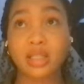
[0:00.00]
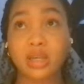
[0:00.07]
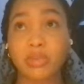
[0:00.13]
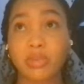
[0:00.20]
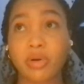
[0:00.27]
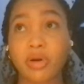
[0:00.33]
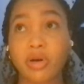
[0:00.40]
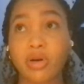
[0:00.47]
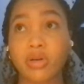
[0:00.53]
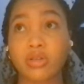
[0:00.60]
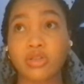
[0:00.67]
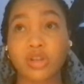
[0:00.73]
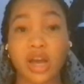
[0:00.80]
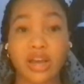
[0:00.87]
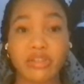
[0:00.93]

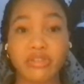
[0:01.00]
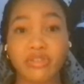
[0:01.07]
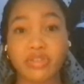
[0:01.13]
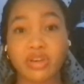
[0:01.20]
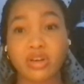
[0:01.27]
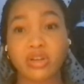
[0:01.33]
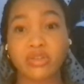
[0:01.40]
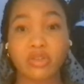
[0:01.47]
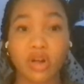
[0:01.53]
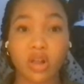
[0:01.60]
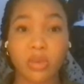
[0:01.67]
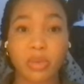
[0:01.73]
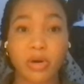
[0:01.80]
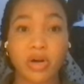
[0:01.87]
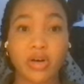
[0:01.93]
basketball, track and field,
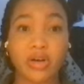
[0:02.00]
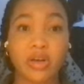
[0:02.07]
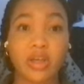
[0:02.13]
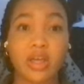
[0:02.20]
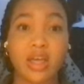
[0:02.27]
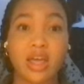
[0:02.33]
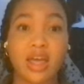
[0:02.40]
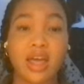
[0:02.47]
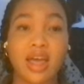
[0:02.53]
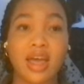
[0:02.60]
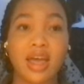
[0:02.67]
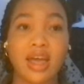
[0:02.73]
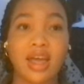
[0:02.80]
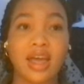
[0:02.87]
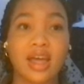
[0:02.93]
volleyball,
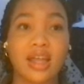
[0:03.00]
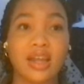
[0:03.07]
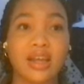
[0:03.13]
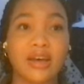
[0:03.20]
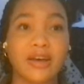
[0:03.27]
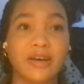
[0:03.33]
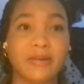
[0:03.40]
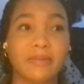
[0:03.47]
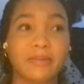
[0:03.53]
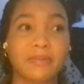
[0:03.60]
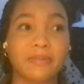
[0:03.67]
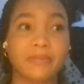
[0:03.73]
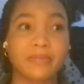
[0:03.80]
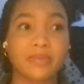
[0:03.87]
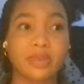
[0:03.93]
and
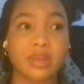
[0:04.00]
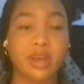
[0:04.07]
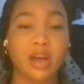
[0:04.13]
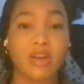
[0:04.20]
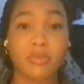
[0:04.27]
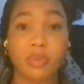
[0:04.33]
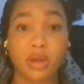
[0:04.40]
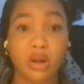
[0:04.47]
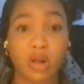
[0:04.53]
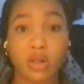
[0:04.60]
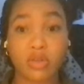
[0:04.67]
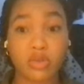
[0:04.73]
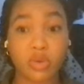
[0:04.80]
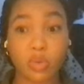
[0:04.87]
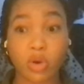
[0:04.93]
um, I've played
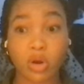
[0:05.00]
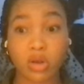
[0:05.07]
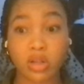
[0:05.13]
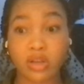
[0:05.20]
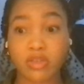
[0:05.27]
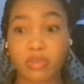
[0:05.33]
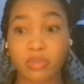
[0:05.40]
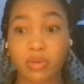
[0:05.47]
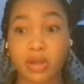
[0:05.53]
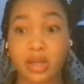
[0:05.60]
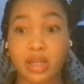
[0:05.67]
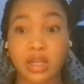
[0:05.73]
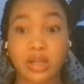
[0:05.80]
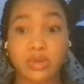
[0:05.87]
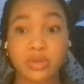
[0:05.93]
all over the world. I've
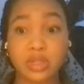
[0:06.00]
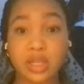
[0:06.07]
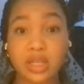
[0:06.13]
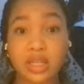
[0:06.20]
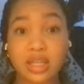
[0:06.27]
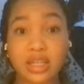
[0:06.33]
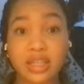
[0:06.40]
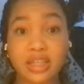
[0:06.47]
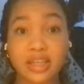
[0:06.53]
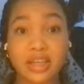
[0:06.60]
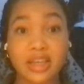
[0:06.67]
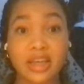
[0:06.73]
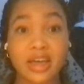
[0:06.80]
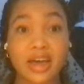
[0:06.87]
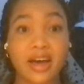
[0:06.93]
played in New Zealand,
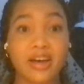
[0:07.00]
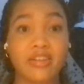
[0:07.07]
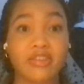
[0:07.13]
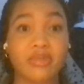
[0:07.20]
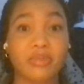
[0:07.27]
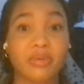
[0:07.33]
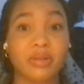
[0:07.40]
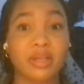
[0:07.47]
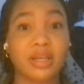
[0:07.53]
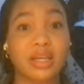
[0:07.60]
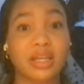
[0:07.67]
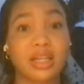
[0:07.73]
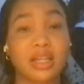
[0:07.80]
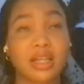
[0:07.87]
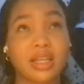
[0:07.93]
I've
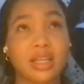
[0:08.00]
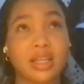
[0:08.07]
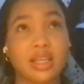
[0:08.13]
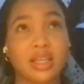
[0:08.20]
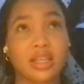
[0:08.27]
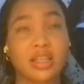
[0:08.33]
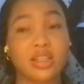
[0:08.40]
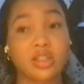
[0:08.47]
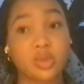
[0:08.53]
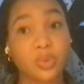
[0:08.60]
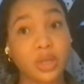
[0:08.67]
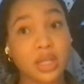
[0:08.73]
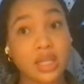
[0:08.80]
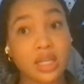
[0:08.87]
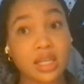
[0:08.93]
played in
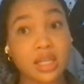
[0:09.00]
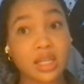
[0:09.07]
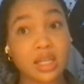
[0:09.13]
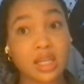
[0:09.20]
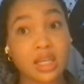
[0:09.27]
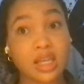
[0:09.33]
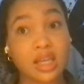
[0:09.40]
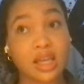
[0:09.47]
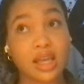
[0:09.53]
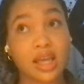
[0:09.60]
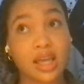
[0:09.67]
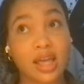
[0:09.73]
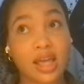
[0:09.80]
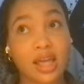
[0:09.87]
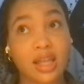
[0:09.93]
Sweden,
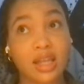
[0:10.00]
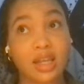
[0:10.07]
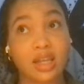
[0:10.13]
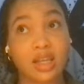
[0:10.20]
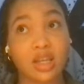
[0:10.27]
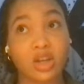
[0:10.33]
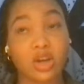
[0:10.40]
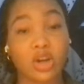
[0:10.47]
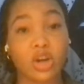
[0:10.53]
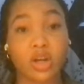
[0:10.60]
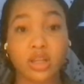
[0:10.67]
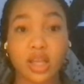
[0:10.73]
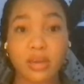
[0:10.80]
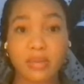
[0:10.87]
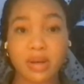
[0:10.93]
and
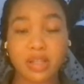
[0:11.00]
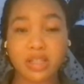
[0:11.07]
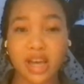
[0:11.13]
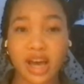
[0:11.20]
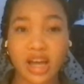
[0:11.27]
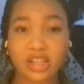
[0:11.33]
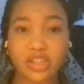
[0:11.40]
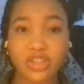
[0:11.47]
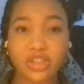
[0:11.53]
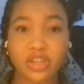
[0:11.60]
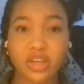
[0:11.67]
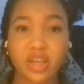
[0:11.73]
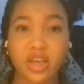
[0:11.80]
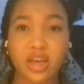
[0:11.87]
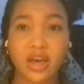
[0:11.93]
currently I'm unattached.
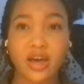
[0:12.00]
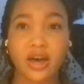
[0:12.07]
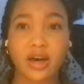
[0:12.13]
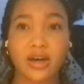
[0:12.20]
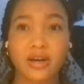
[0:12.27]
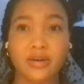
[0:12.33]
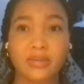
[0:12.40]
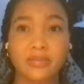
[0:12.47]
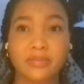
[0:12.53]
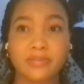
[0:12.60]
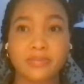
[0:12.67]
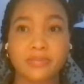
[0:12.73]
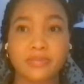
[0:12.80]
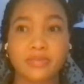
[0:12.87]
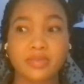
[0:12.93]

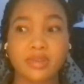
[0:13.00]
Um,